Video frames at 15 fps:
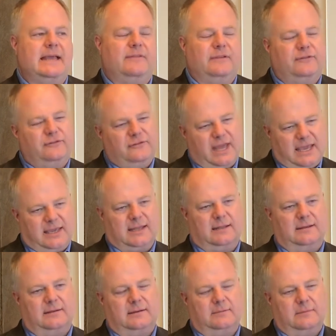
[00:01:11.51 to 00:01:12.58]
The
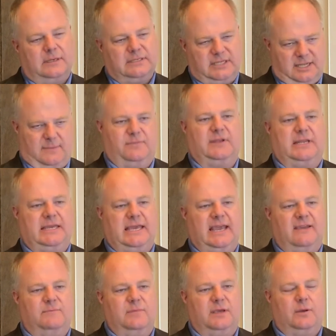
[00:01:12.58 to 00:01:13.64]
second tip that he
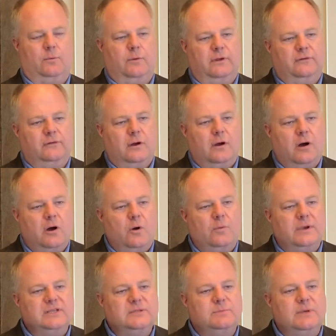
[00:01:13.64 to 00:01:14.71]
gave me was
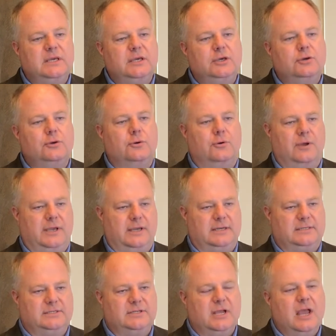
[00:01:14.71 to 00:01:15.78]
always be
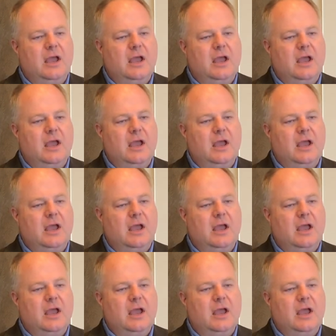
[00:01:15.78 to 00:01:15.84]
curious.